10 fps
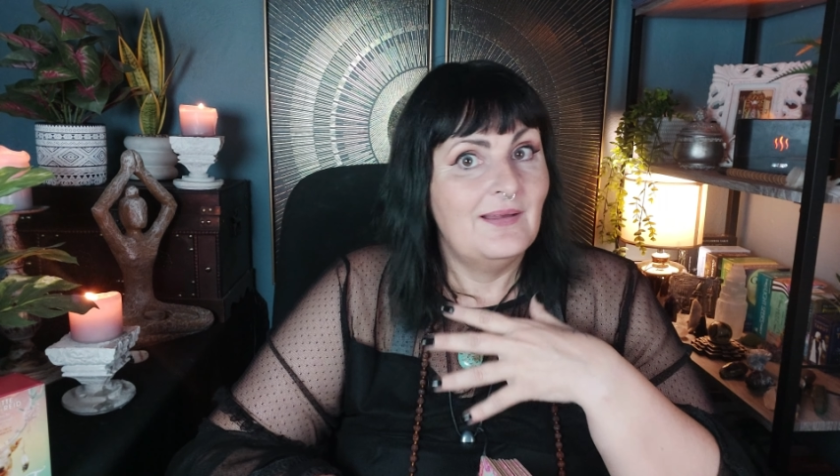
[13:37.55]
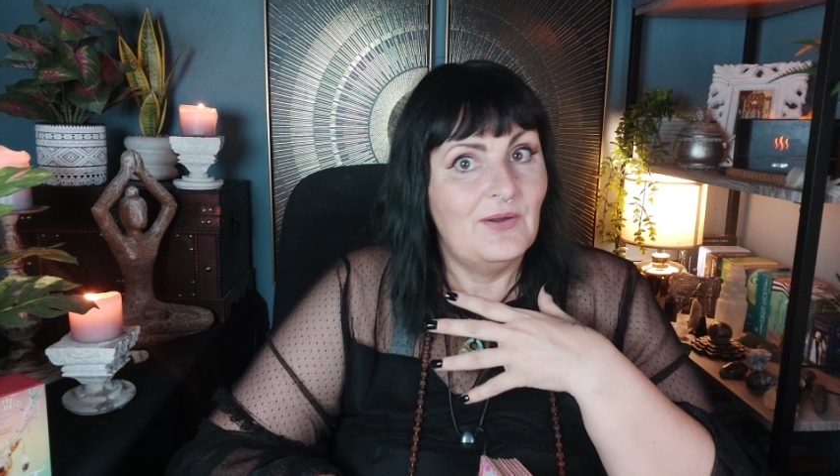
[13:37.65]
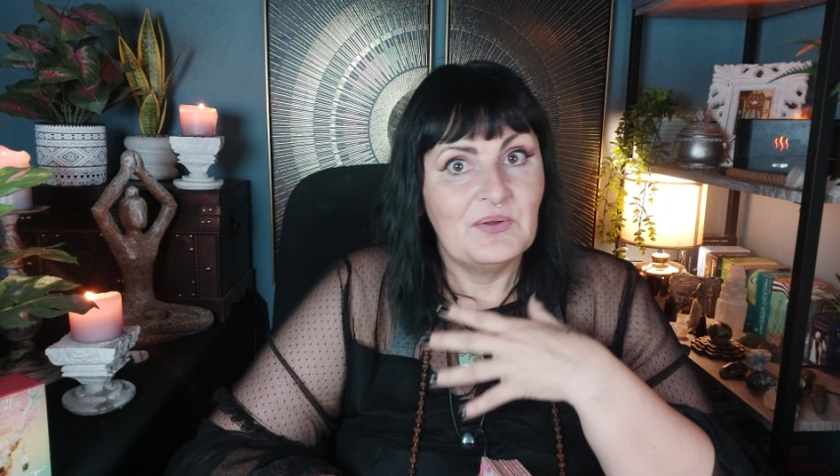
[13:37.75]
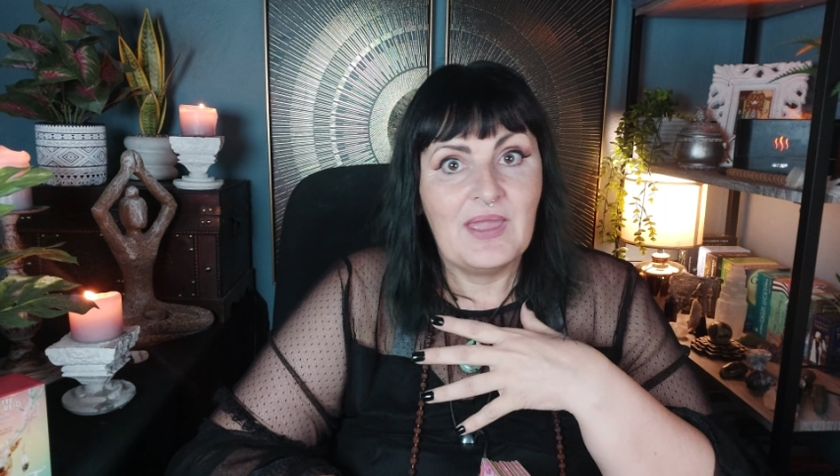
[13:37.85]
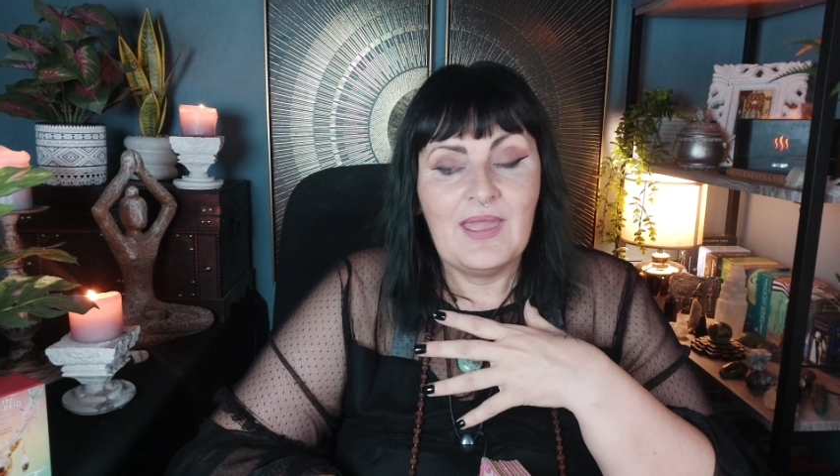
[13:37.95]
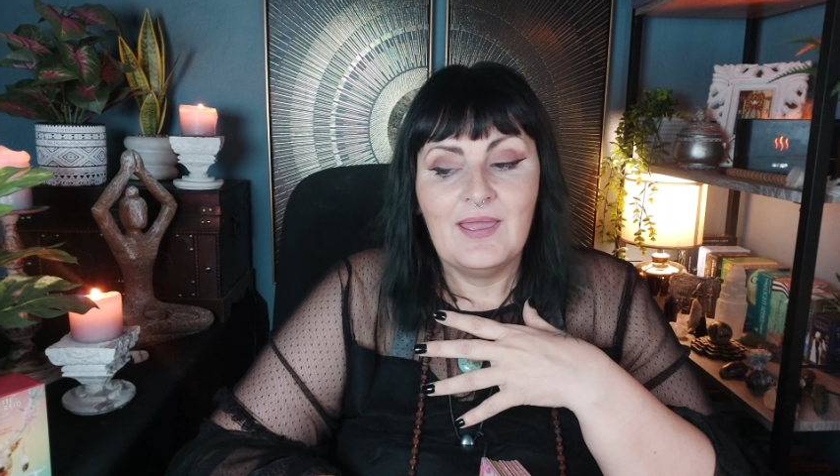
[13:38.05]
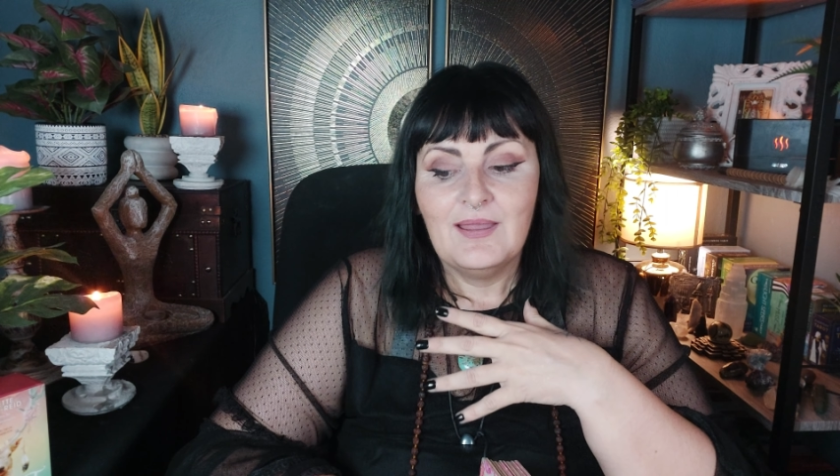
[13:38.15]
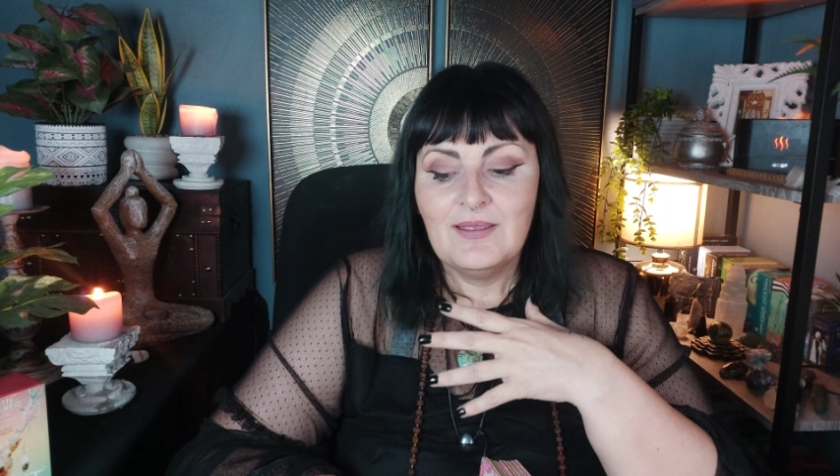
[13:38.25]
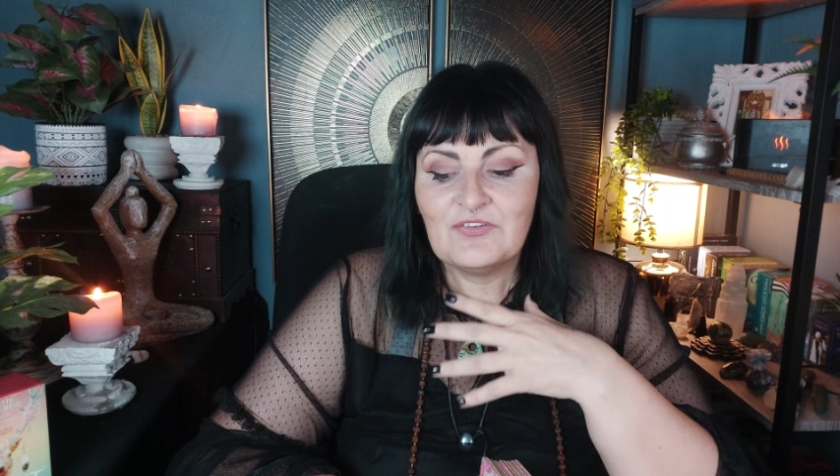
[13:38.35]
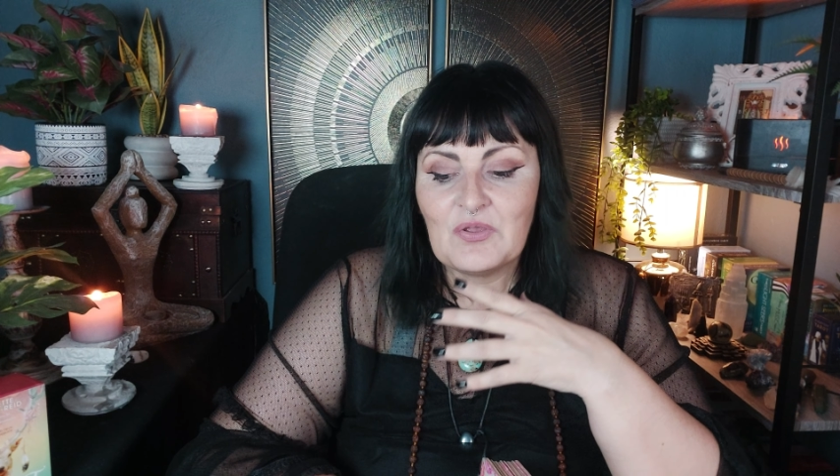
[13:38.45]
okay
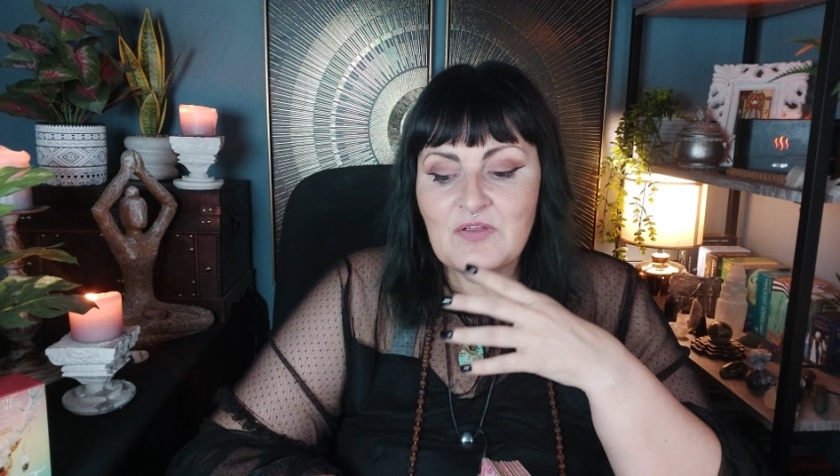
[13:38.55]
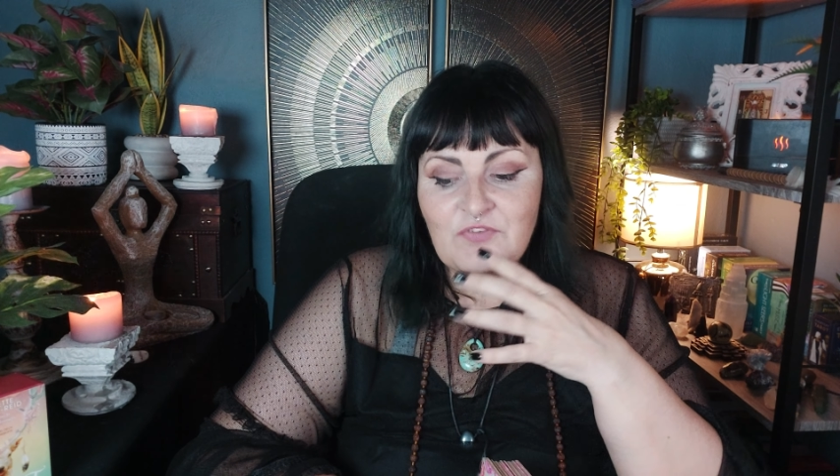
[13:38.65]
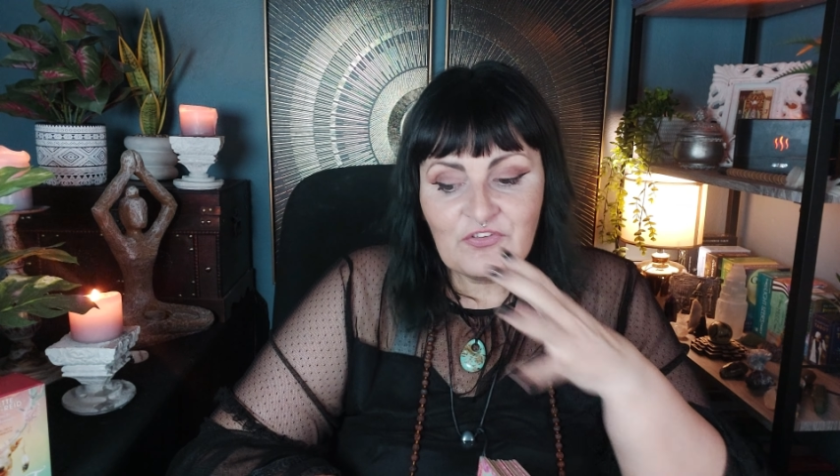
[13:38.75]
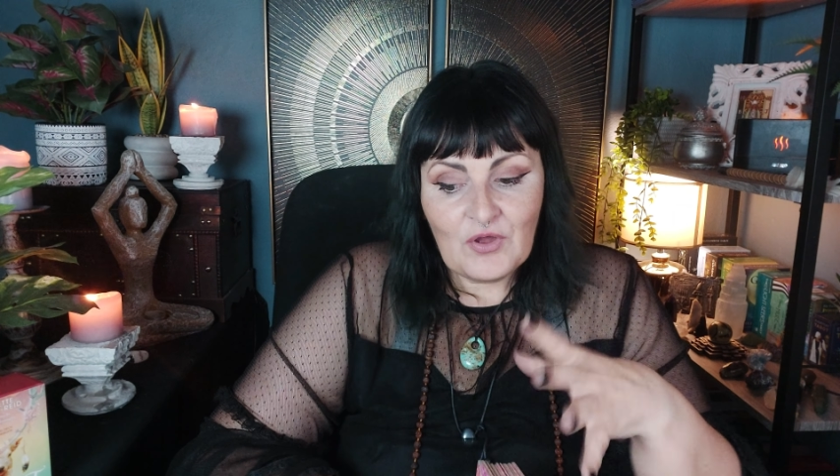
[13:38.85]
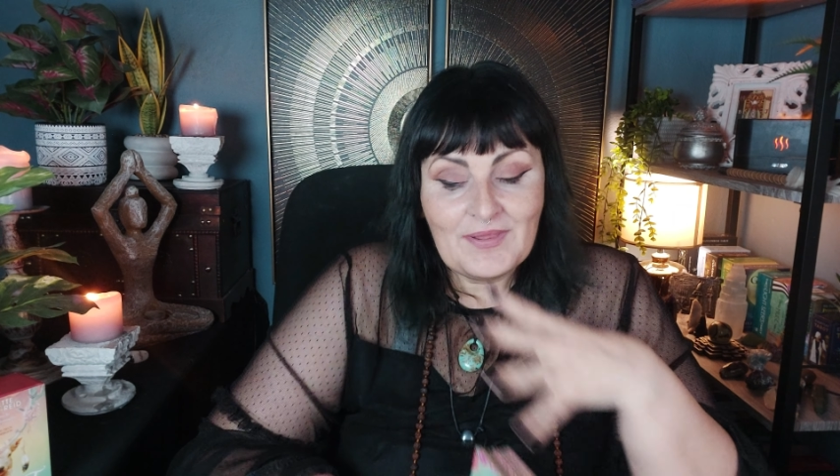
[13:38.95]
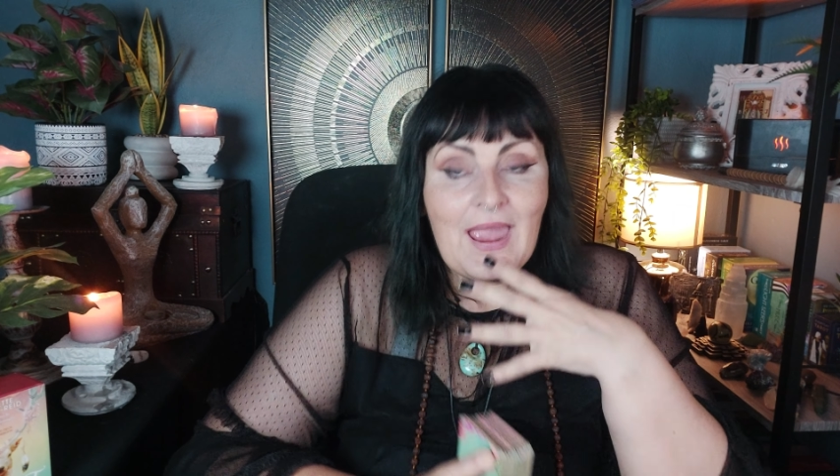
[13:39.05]
so if you start